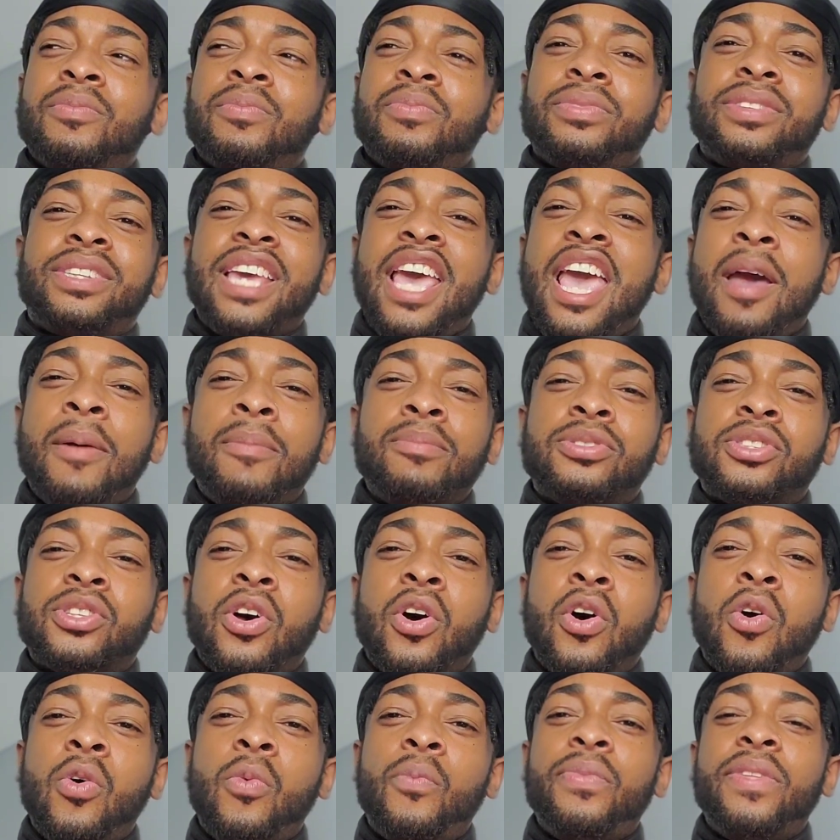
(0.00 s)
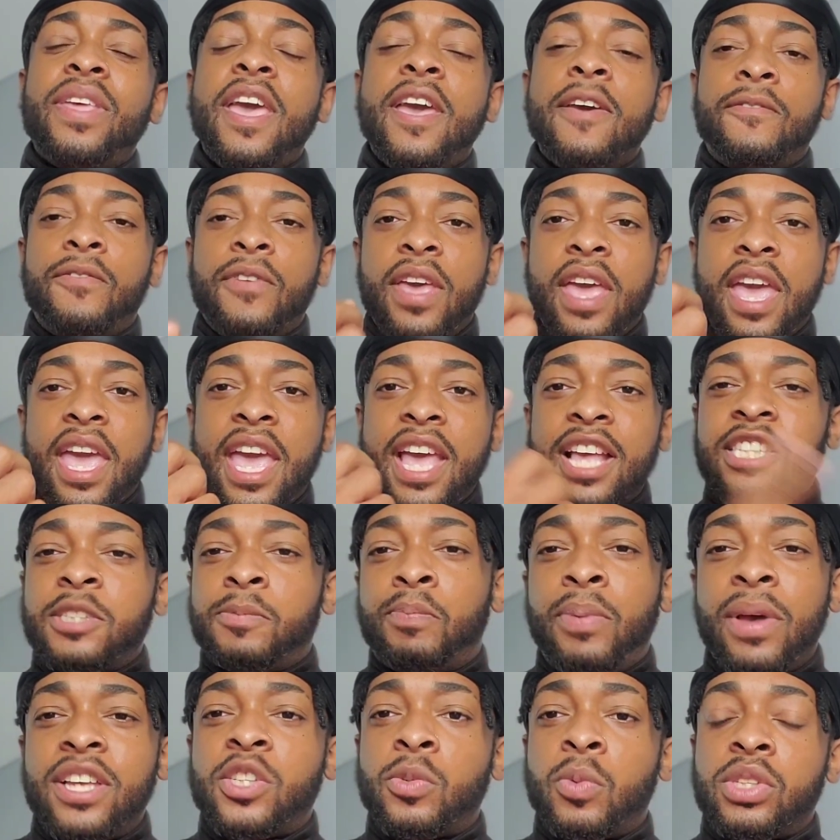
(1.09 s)
damn, so if his
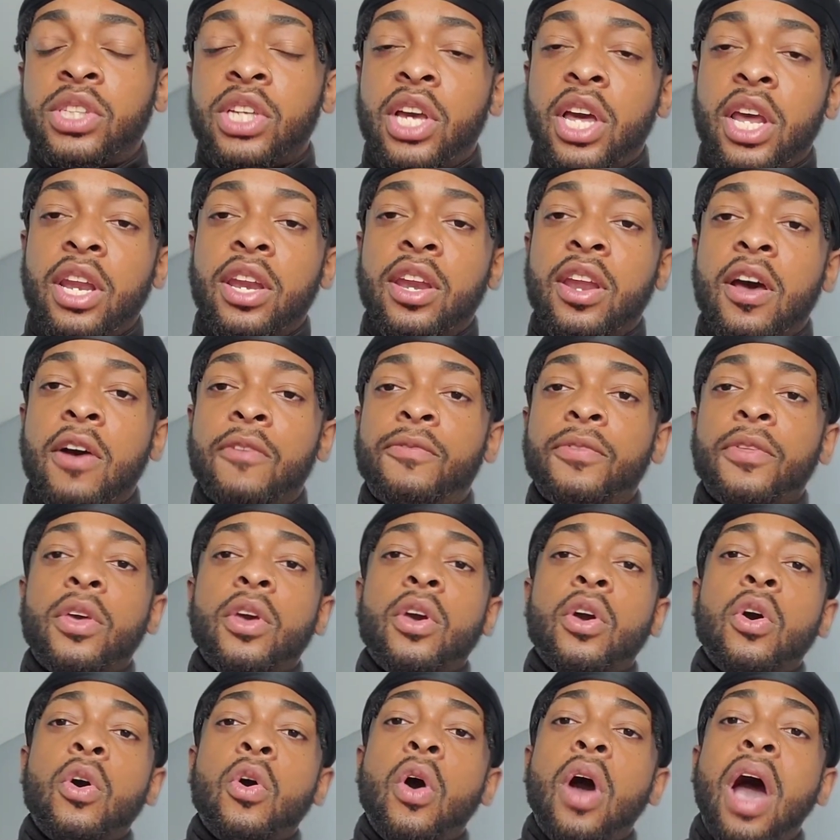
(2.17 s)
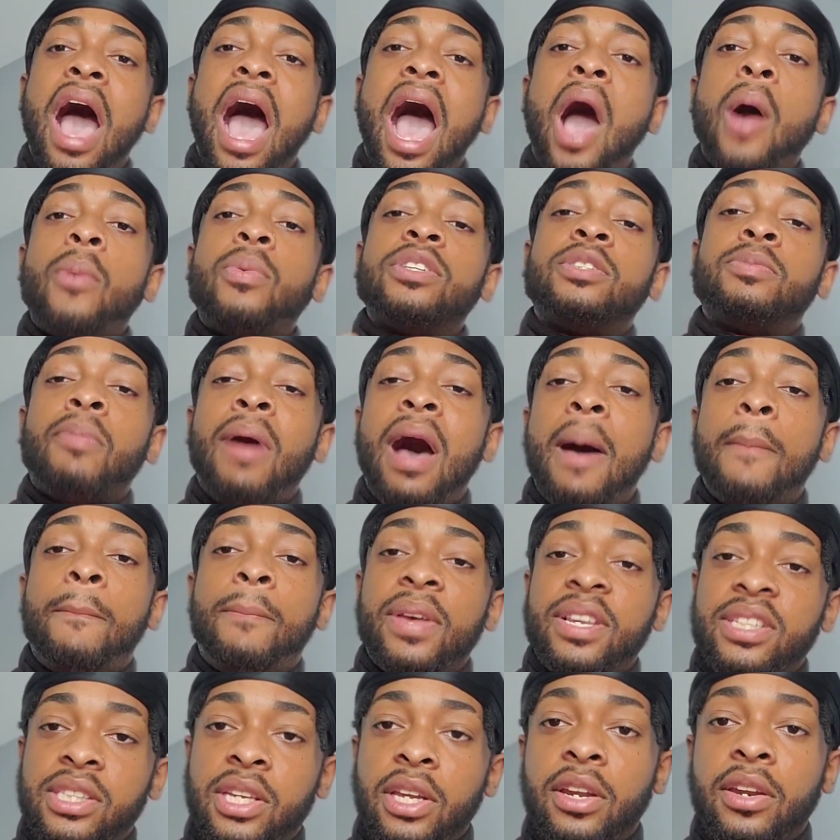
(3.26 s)
best wasn't good enough, how is my
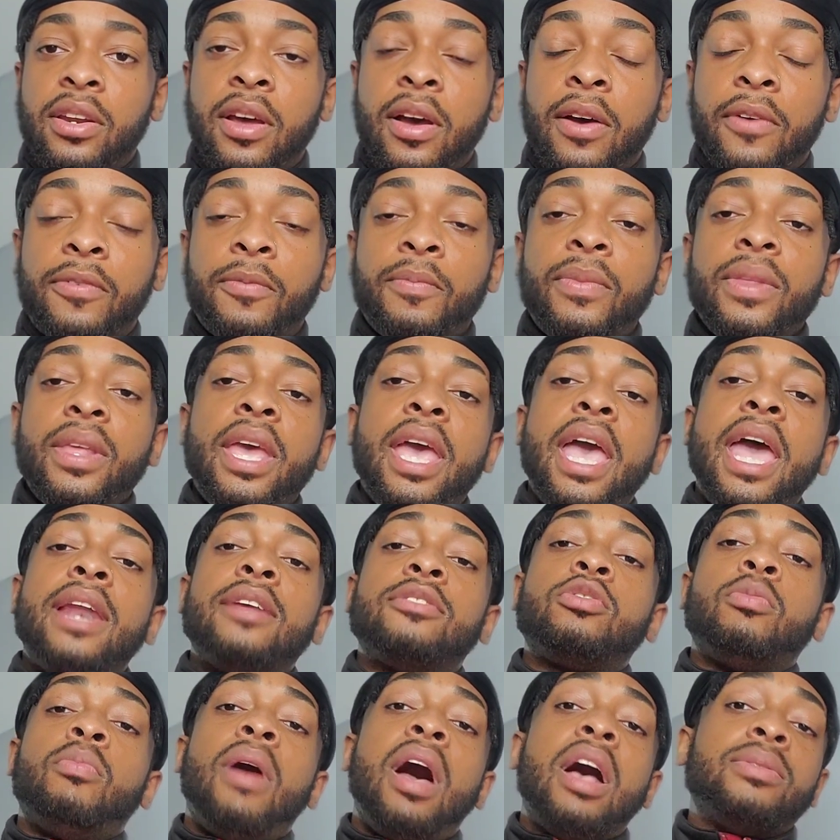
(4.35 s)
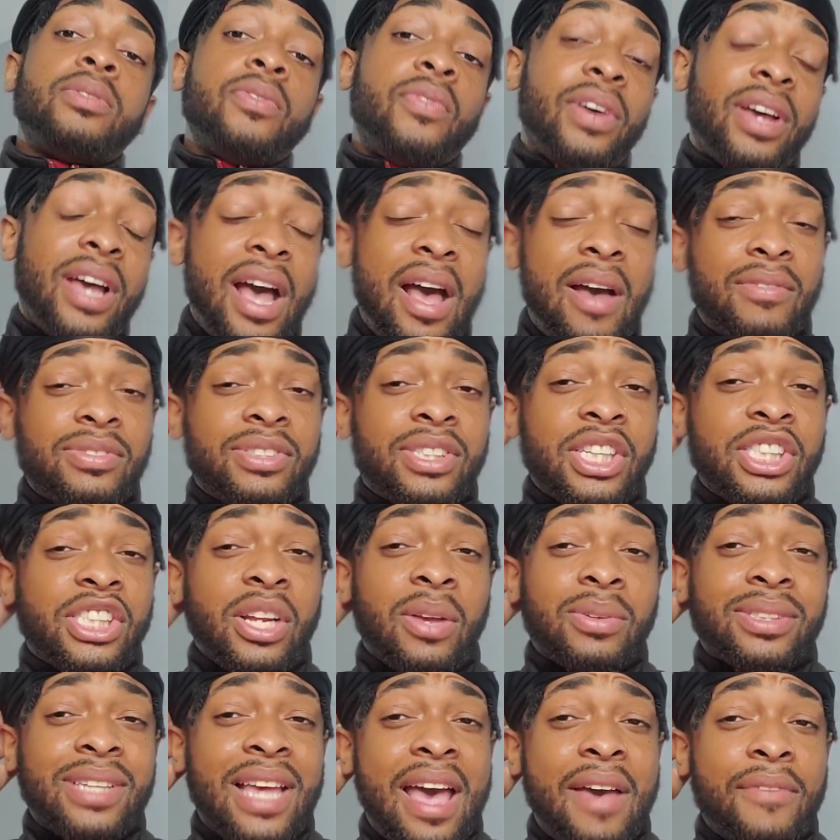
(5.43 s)
best good enough? And this reminds me of a conversation I
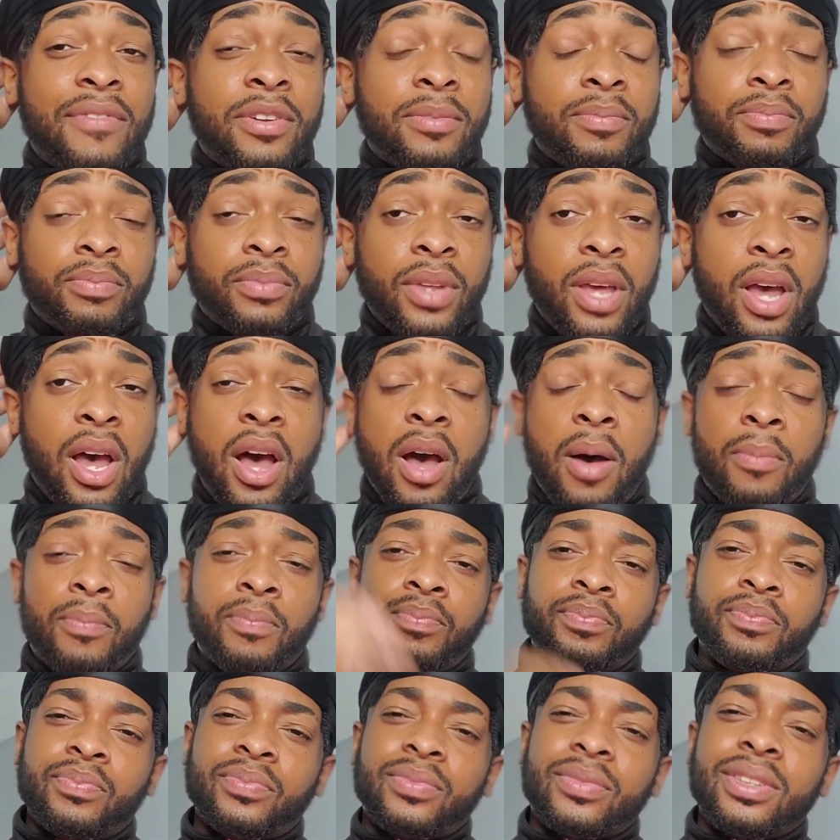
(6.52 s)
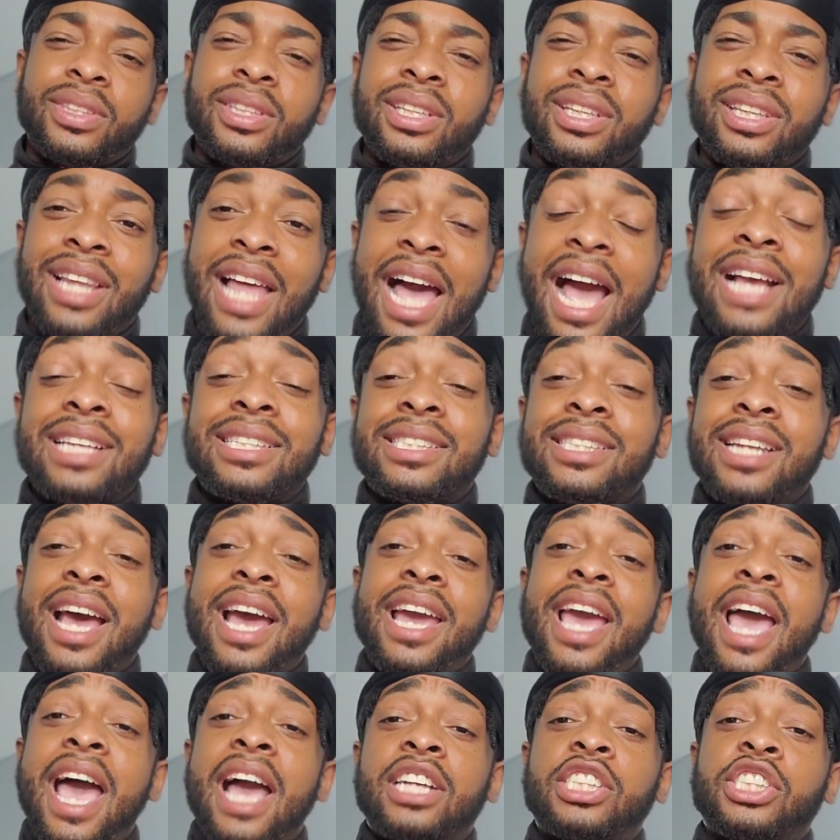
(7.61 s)
was having last
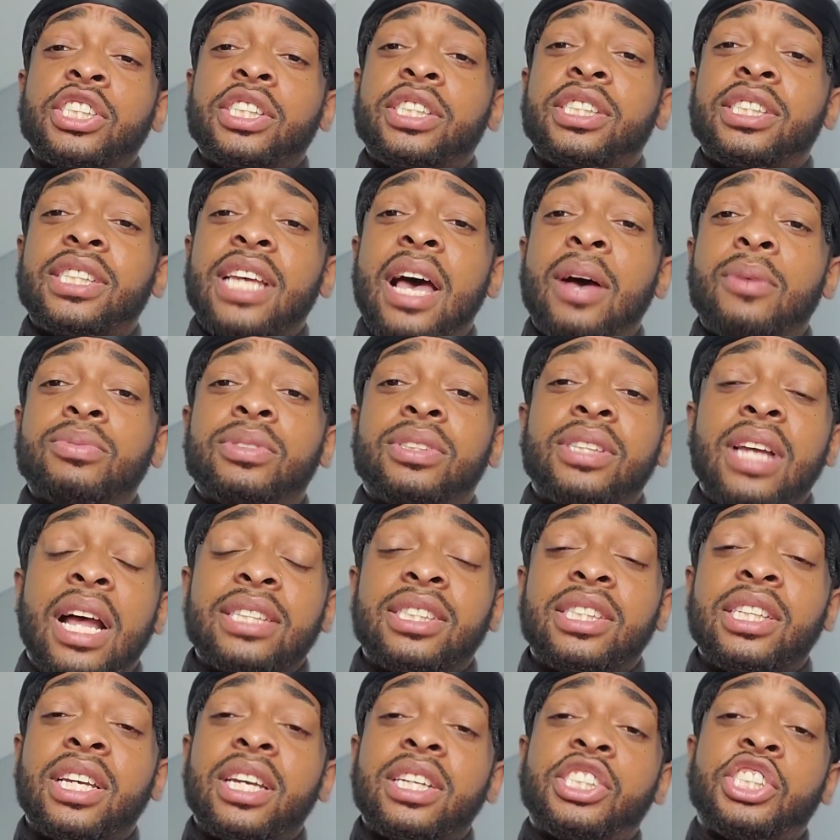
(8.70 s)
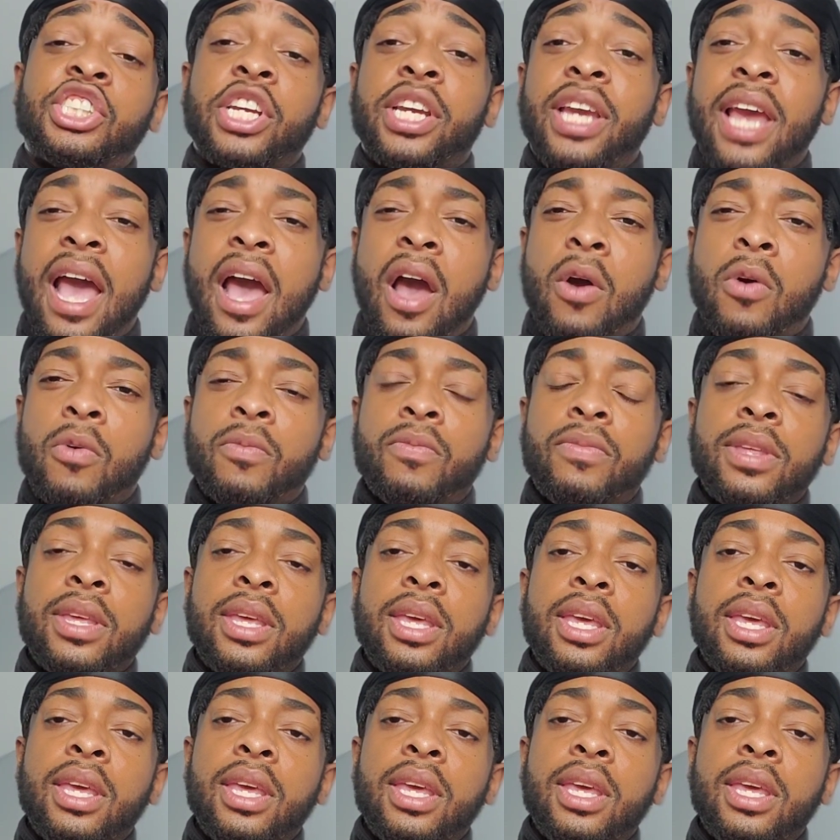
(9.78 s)
night, actually, because I took a chick out,